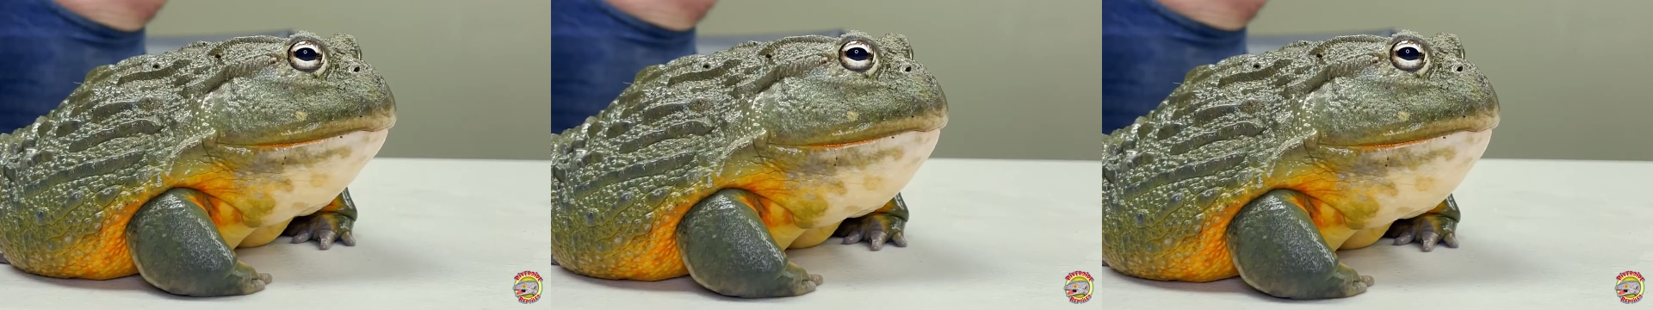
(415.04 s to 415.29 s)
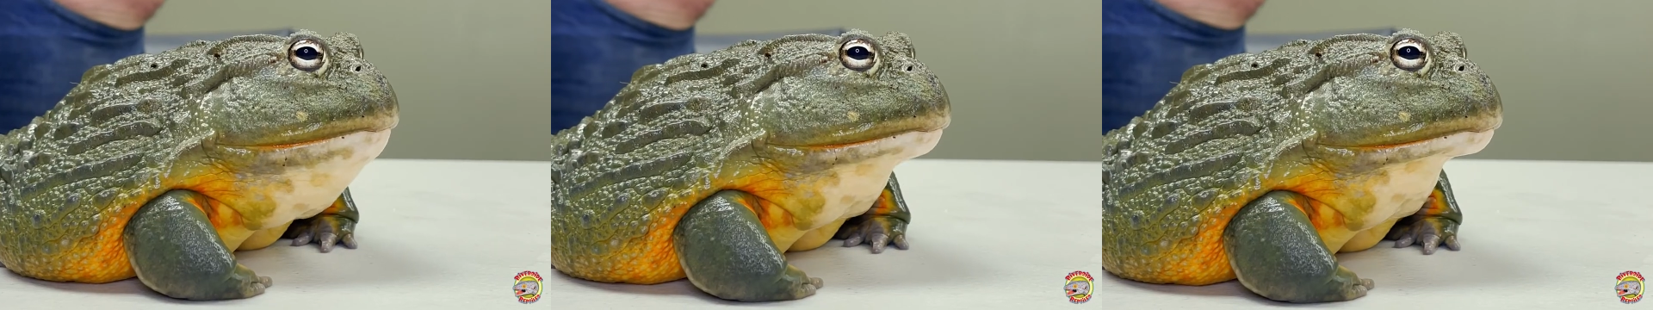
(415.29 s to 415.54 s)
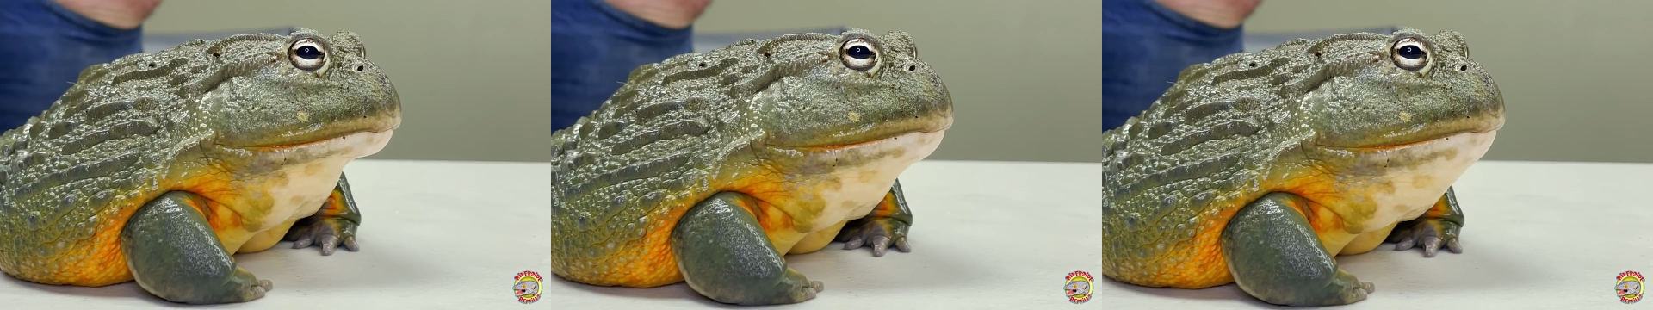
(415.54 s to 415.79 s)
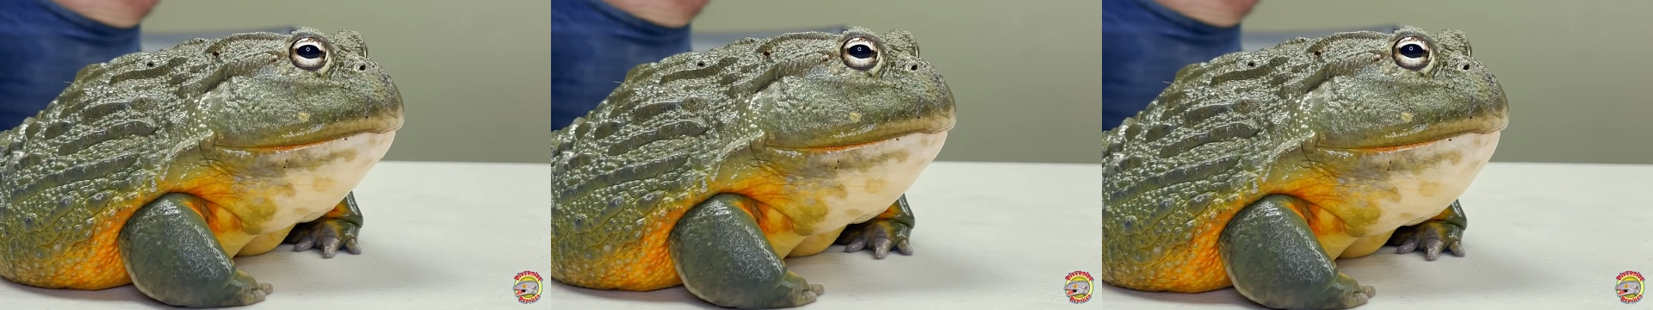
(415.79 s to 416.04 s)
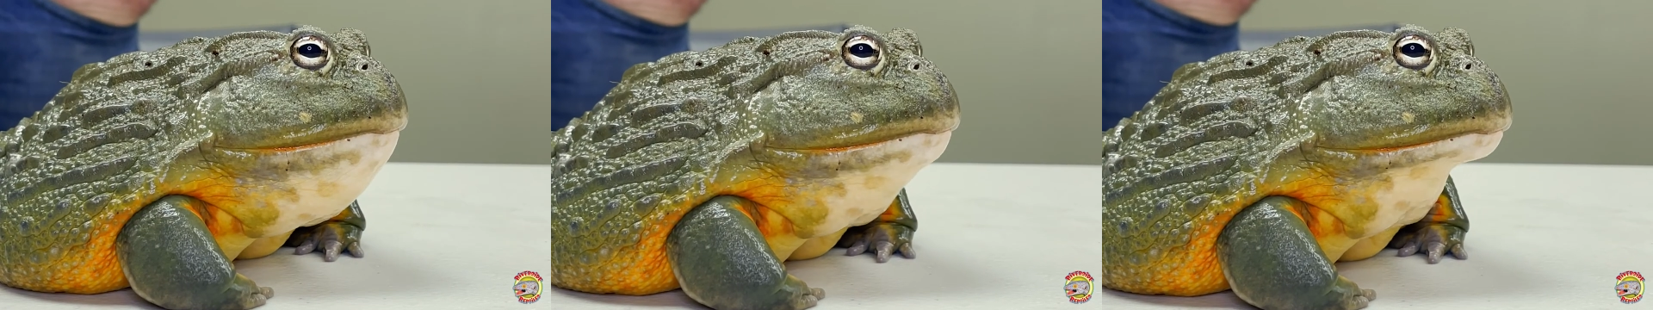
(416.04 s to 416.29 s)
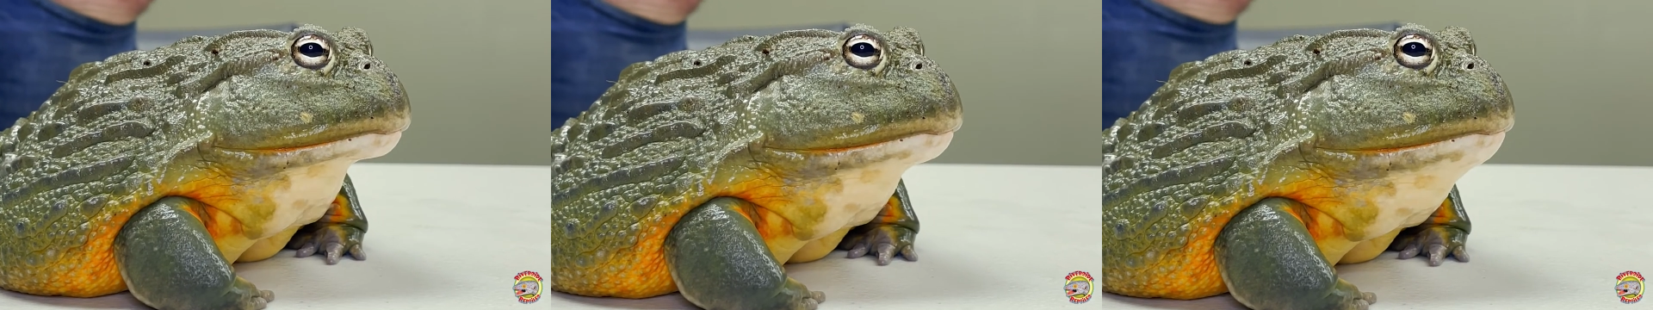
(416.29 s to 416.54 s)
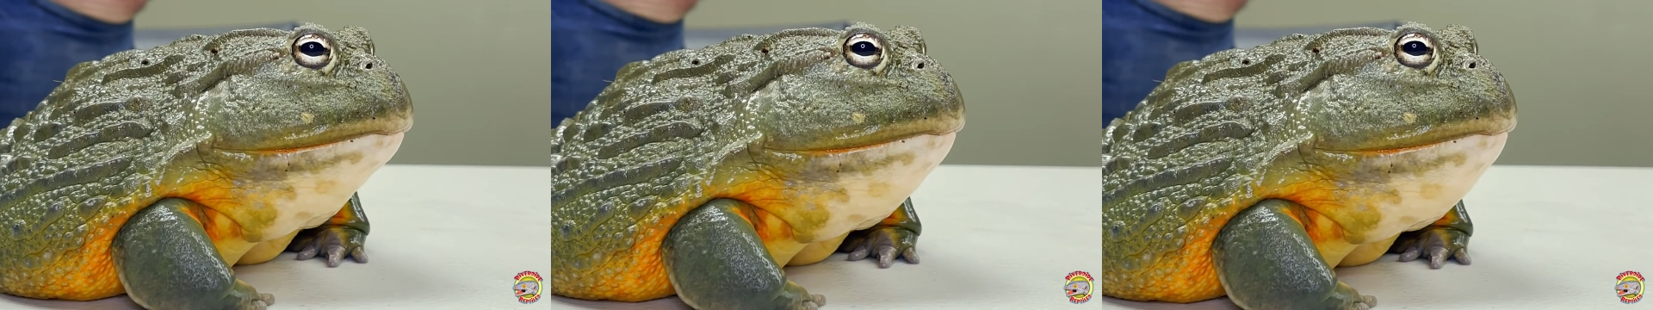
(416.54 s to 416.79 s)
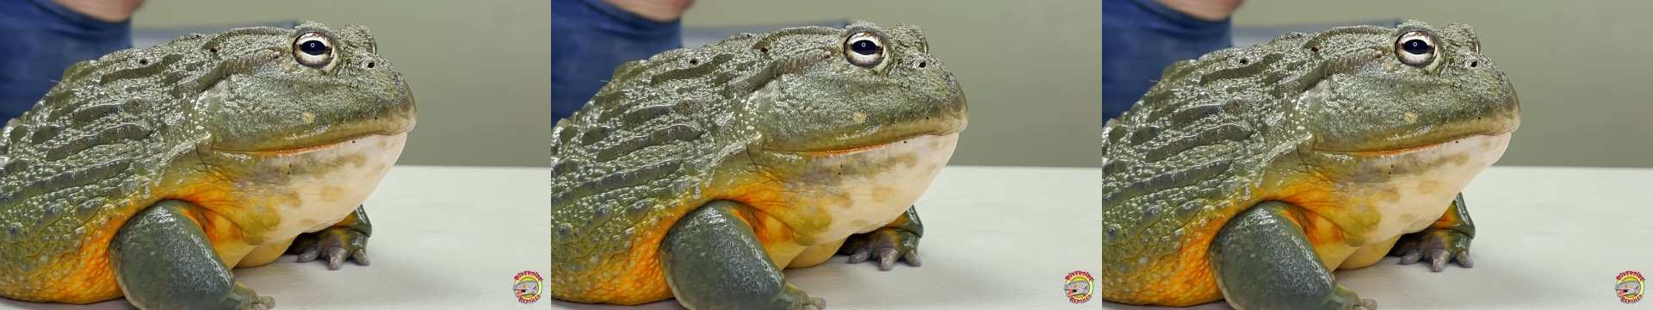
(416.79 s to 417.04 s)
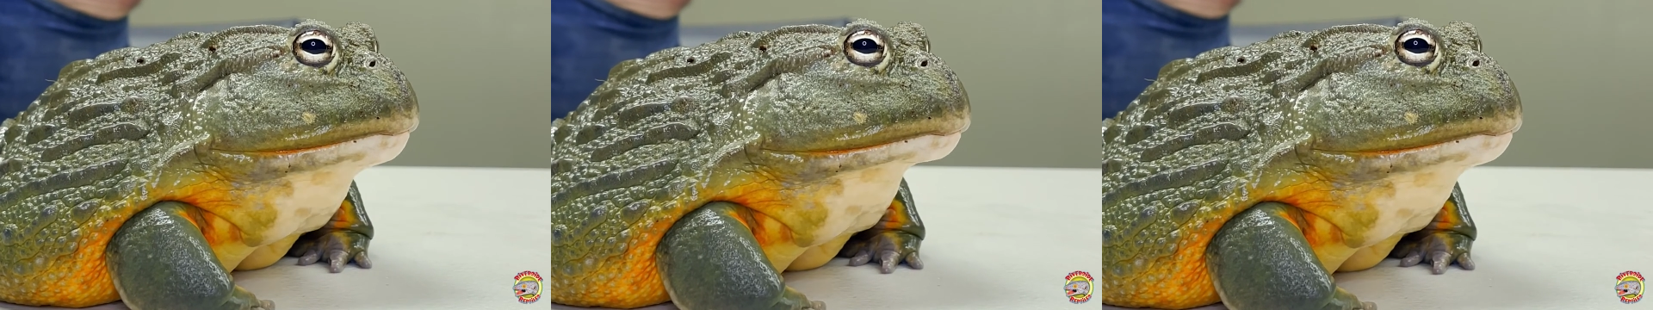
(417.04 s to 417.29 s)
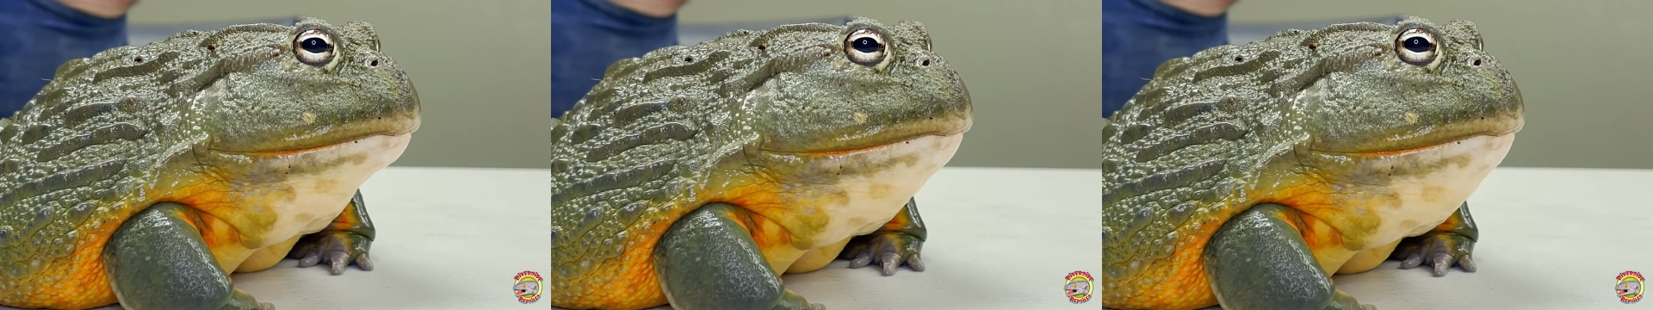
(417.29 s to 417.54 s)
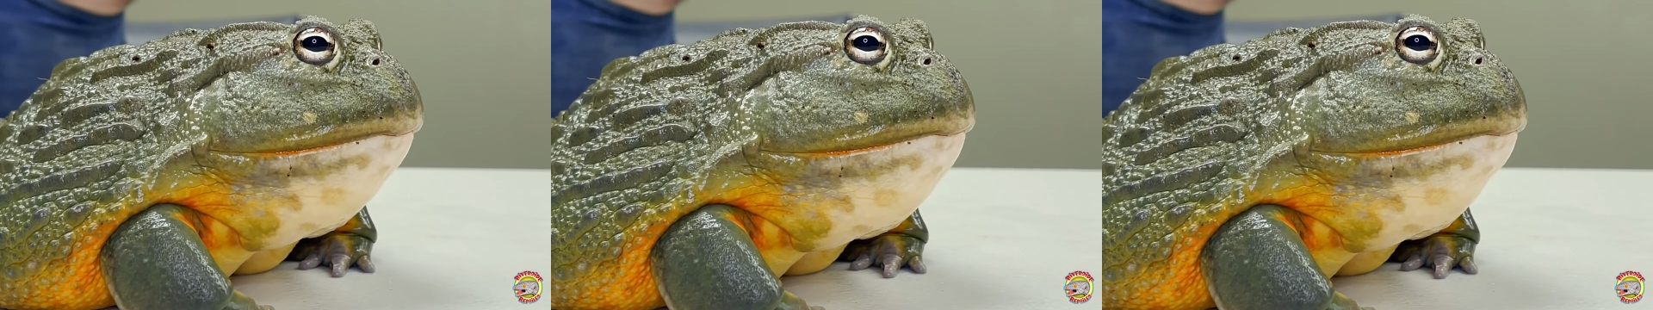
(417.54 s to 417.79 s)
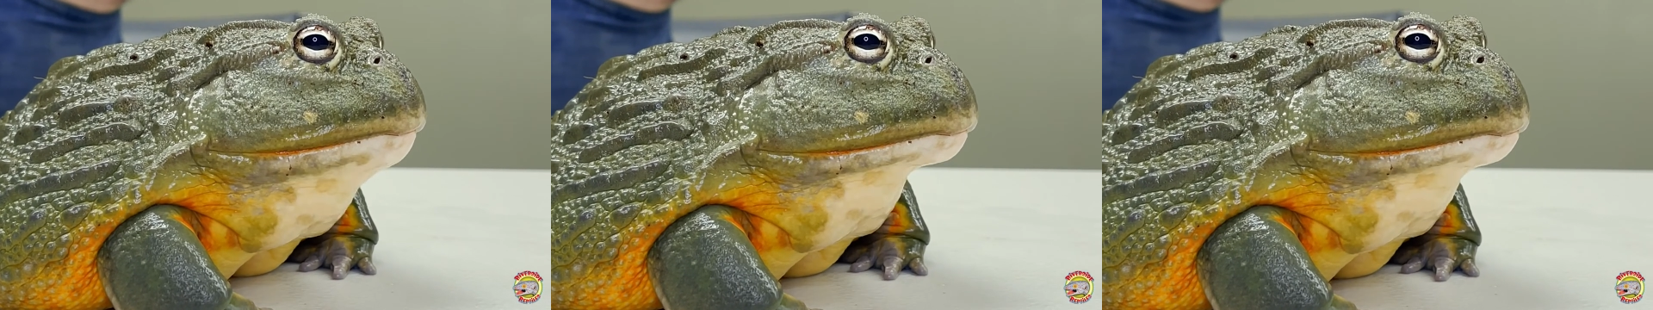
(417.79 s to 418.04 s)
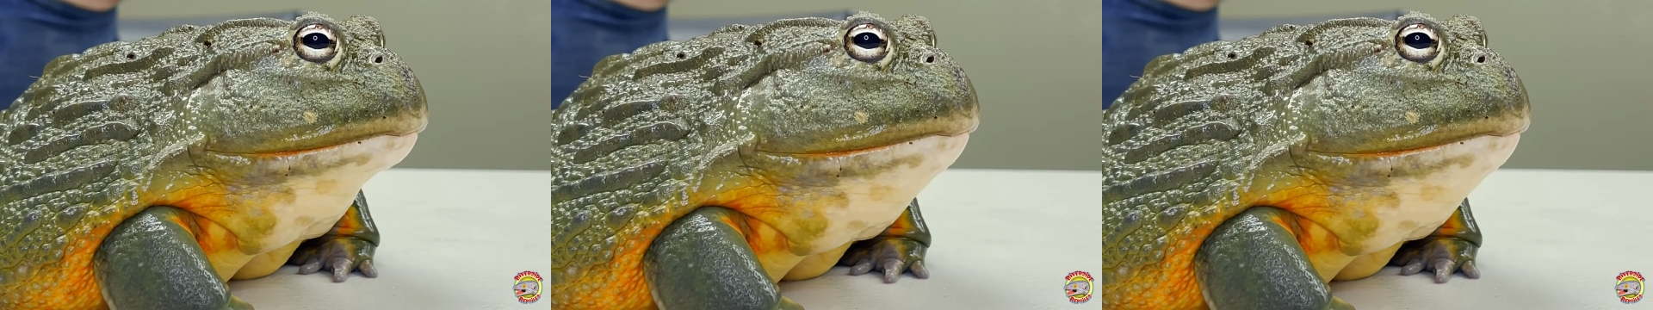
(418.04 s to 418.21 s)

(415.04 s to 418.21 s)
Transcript: [unreadable: no face in view]